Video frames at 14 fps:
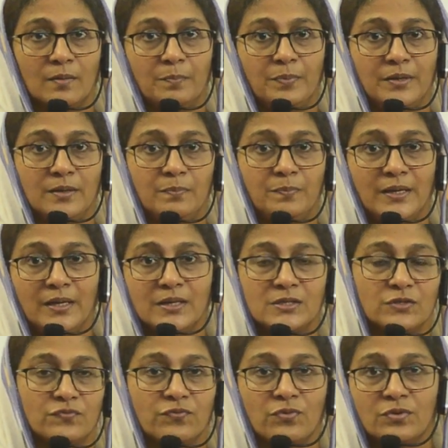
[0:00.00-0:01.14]
PB
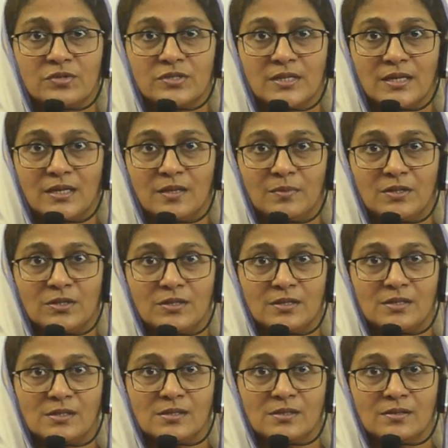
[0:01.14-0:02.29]
is 4
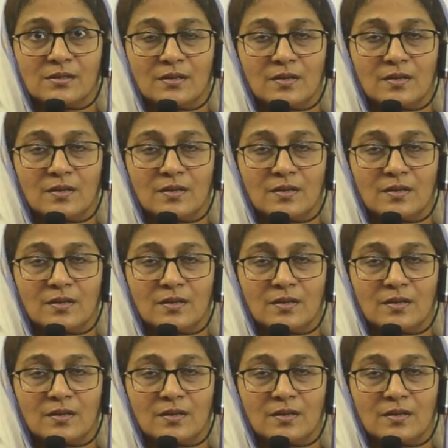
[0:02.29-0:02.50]
centimeters.